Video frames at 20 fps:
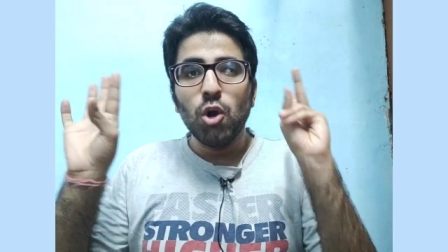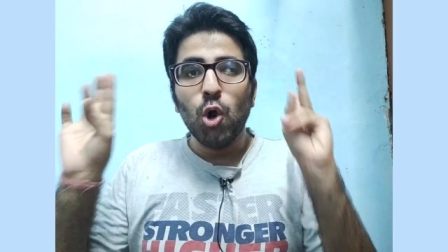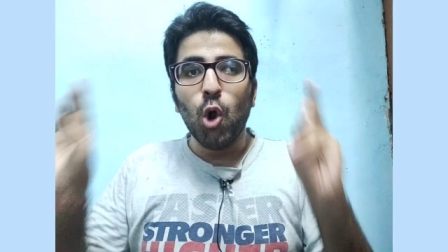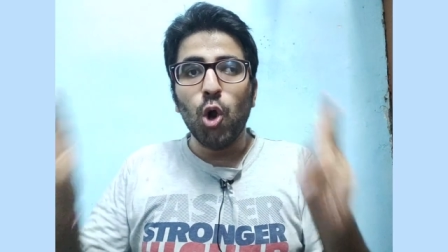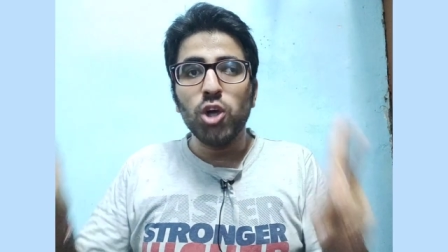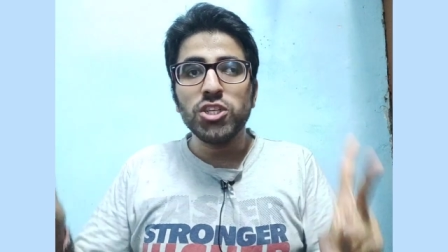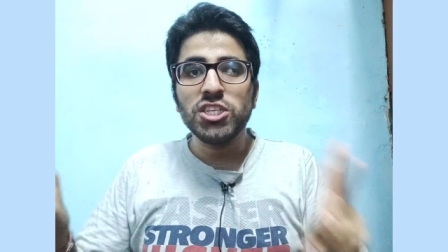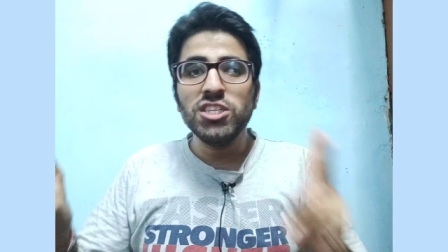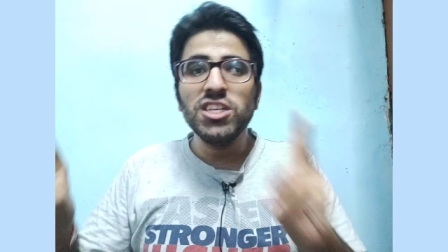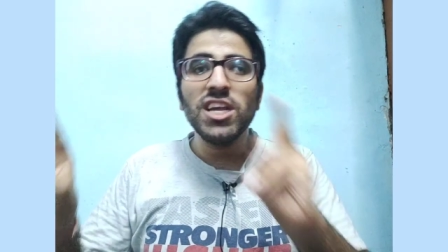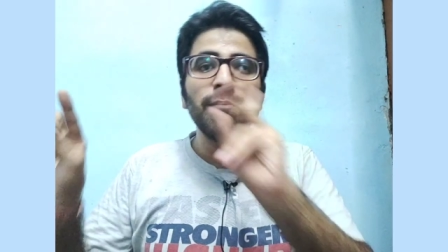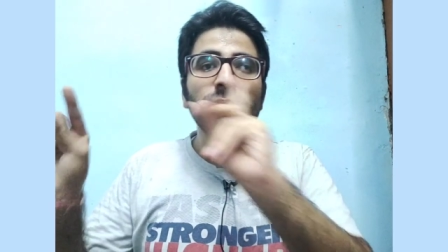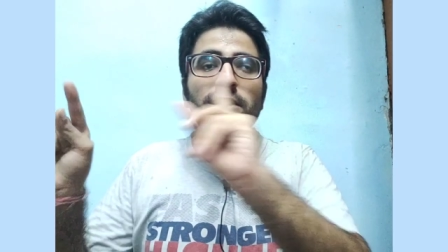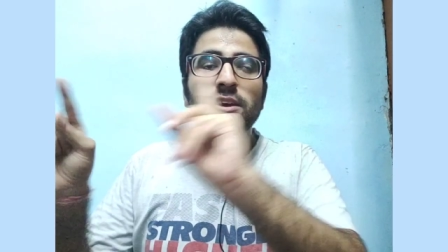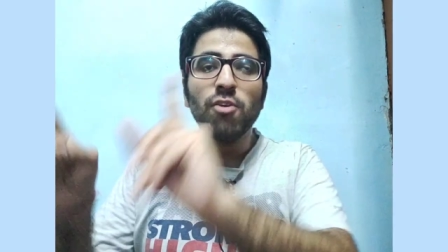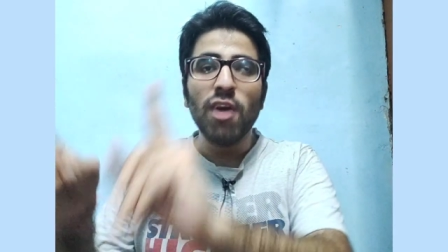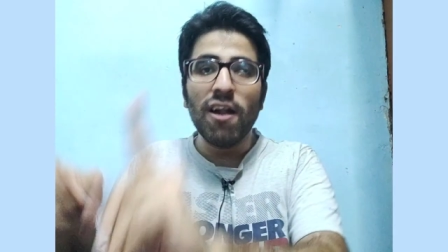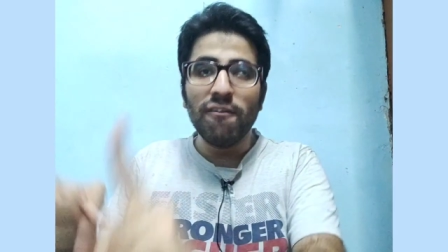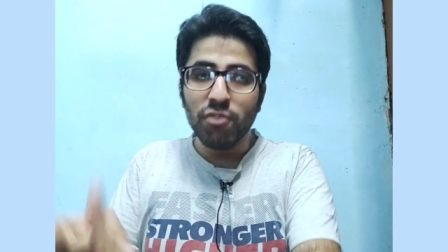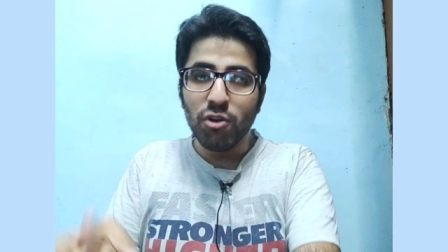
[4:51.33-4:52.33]
Hosteler
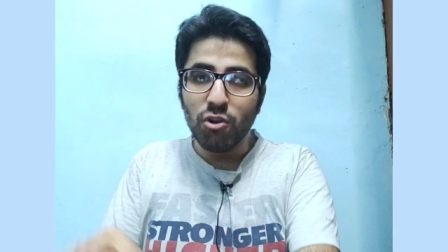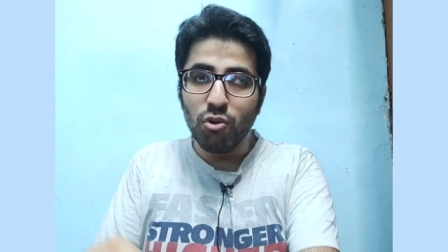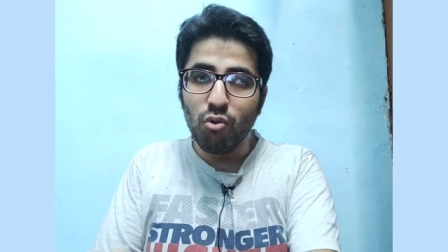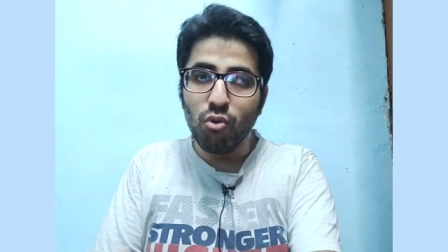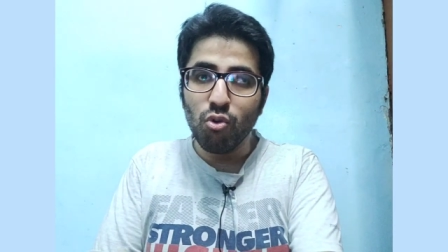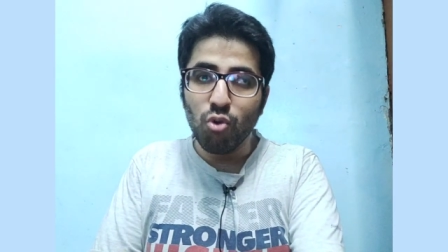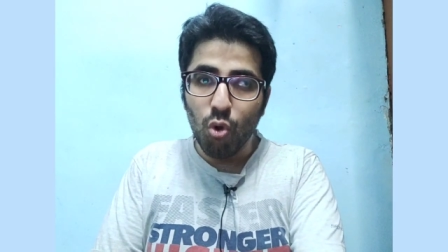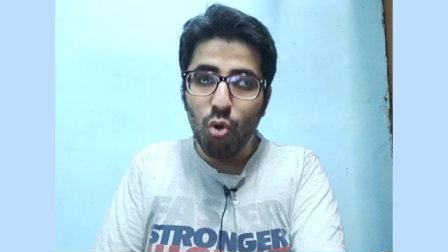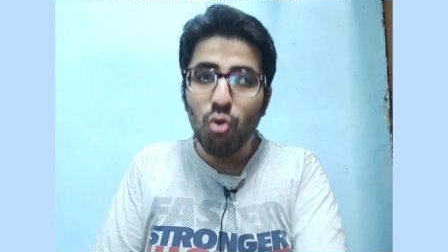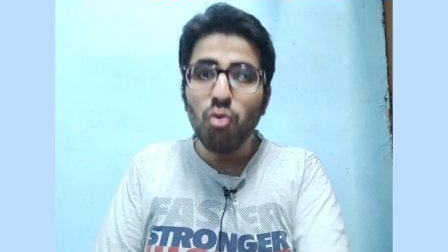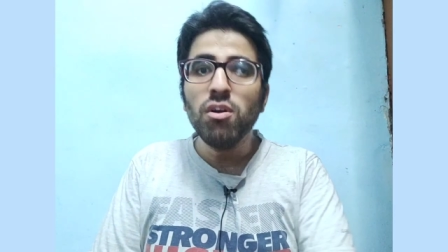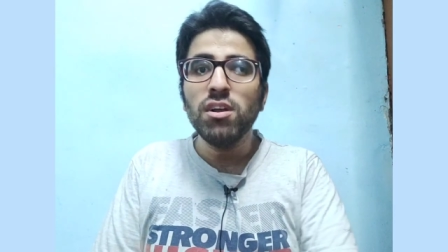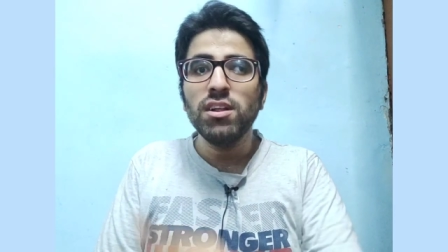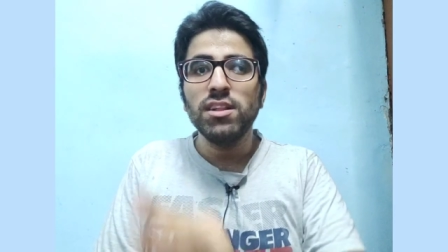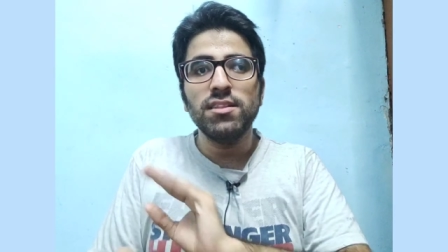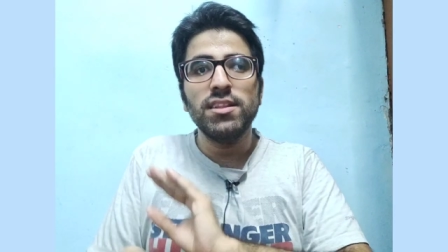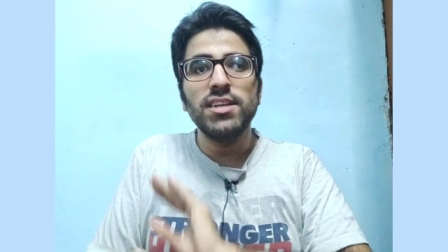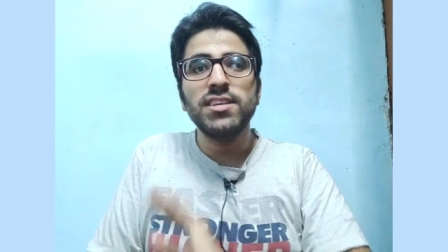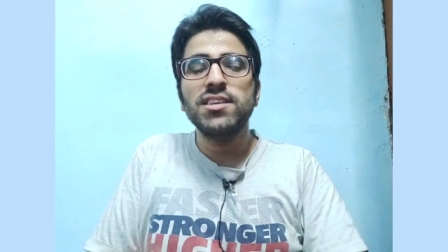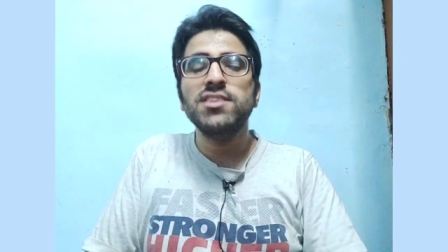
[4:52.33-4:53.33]
mein you have to do no.
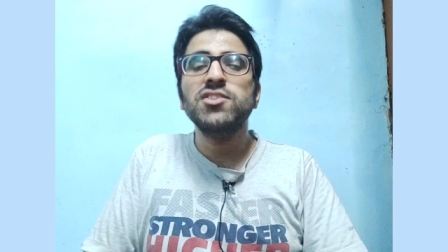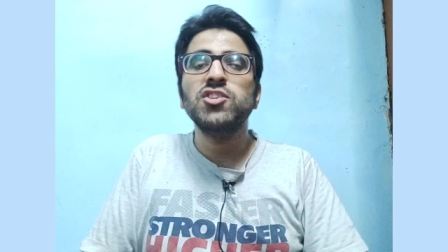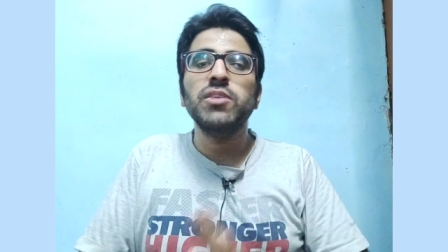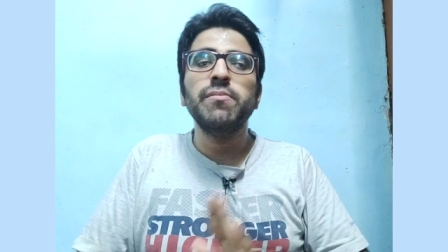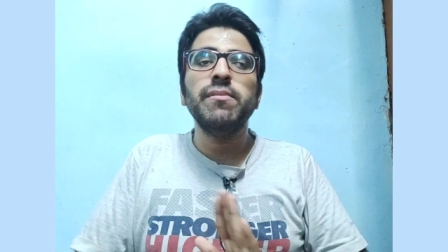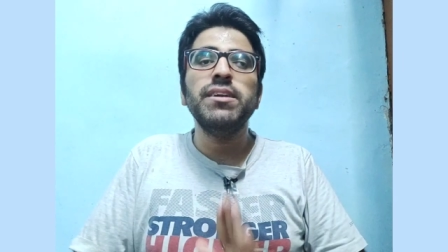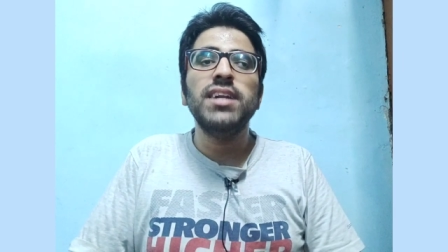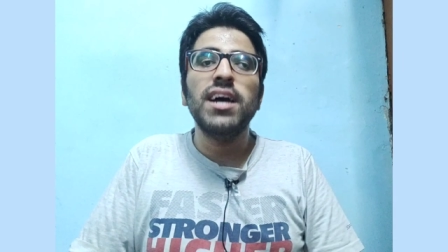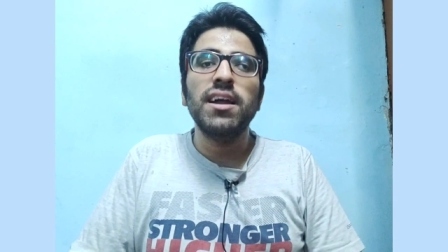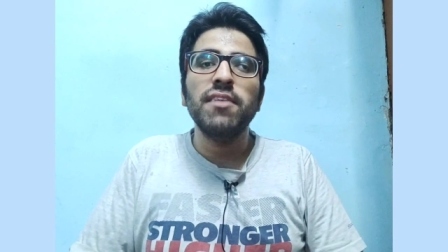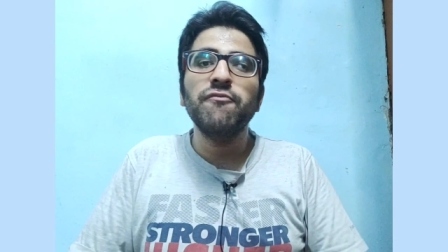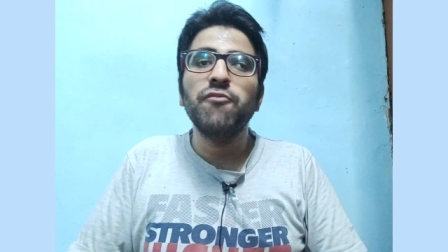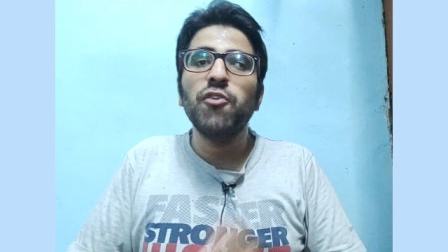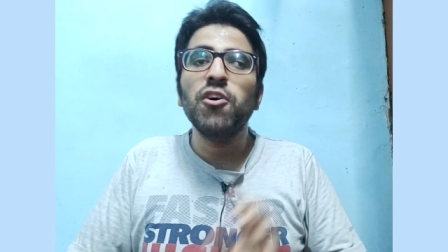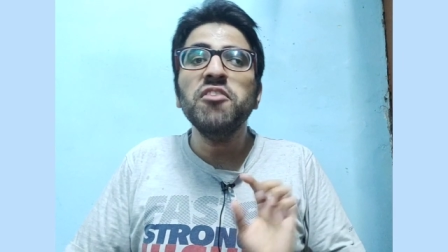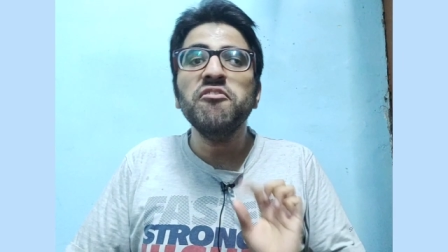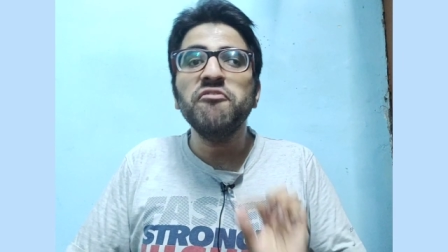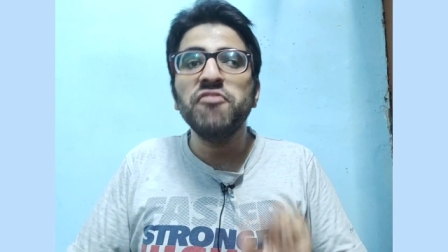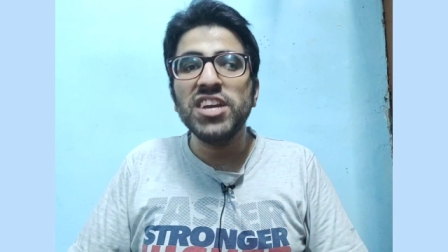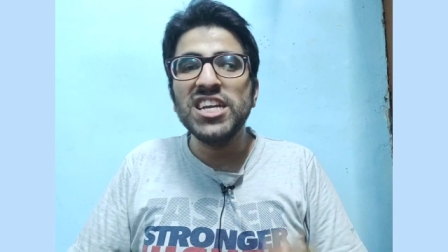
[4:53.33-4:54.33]
This is to be done
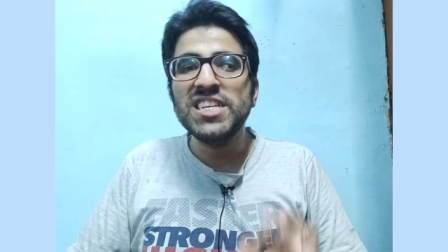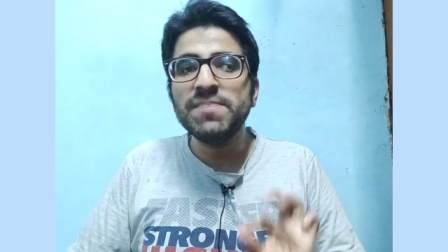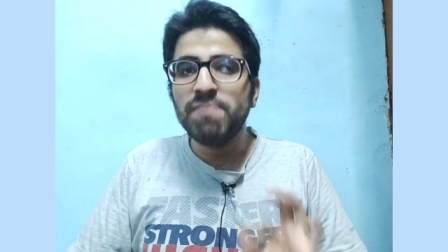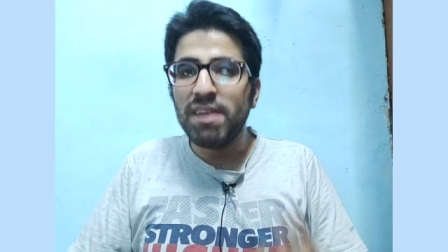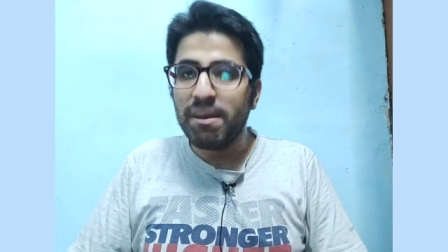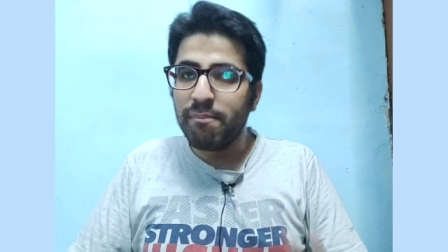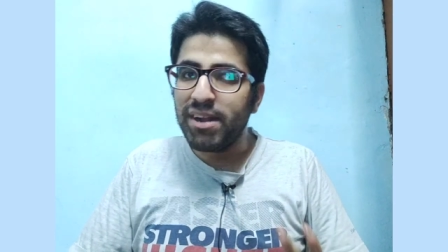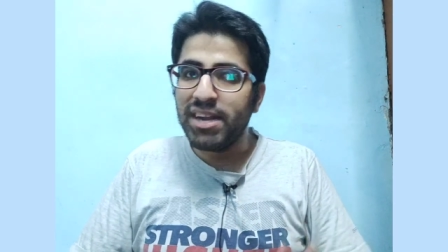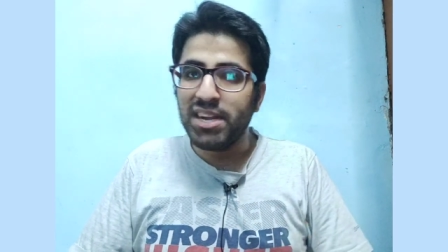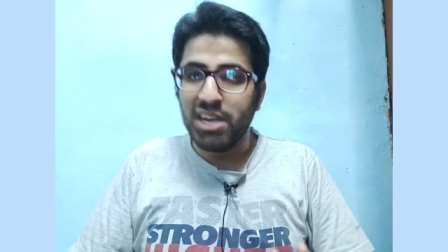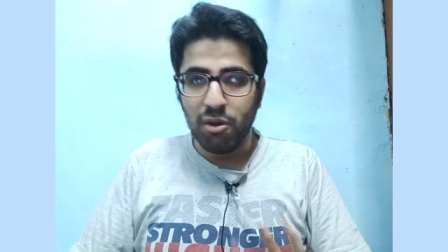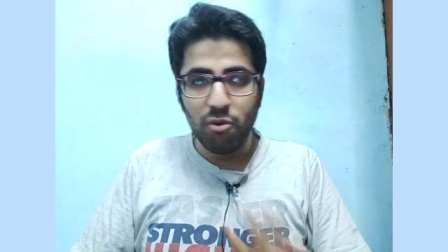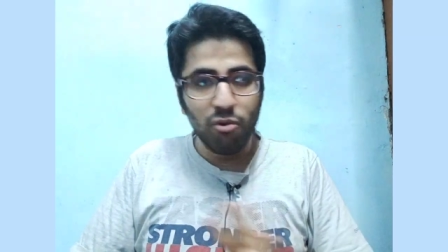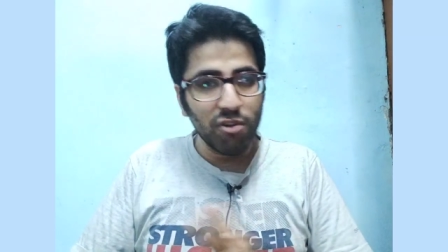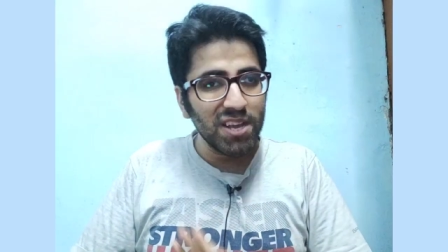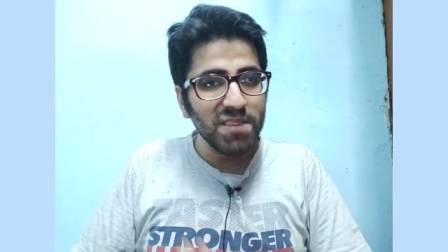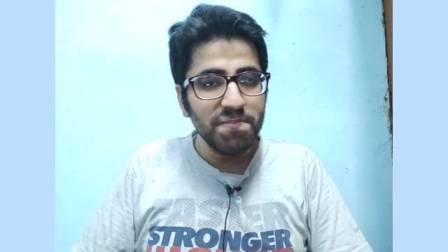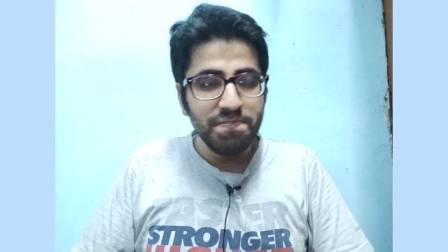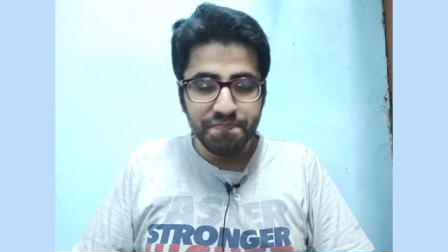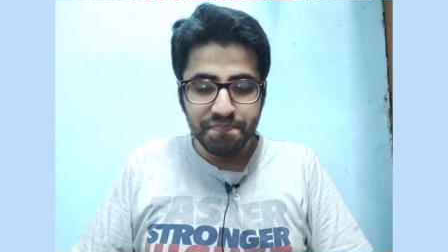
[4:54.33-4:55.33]
for fees payment.
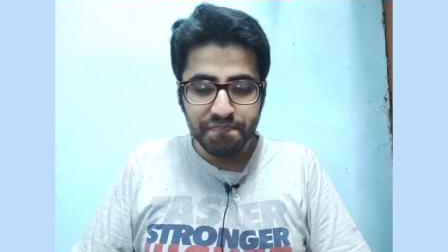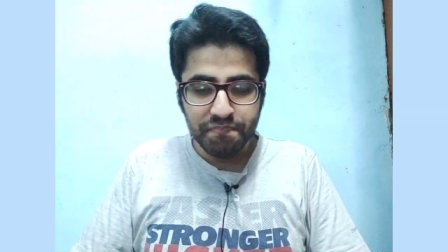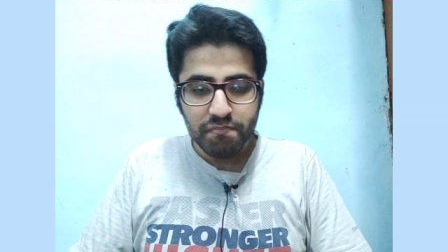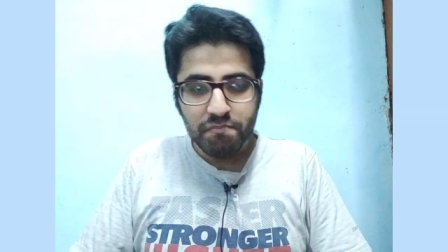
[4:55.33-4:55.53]
Okay.